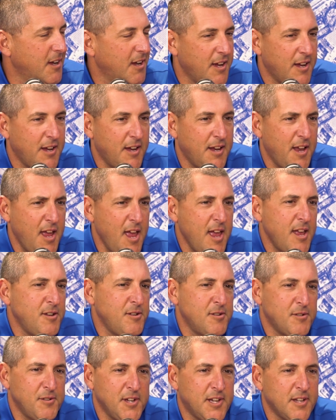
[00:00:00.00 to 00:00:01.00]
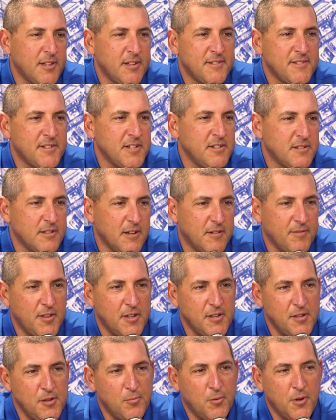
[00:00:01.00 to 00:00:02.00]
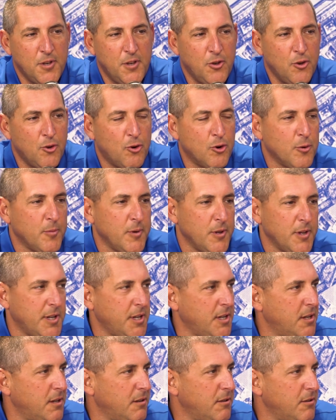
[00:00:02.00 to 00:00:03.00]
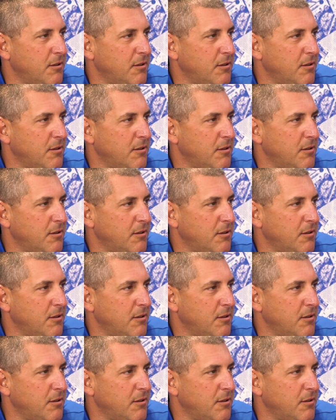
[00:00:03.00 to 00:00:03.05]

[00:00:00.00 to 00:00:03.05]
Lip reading: And you get to see stuff that you wouldn't normally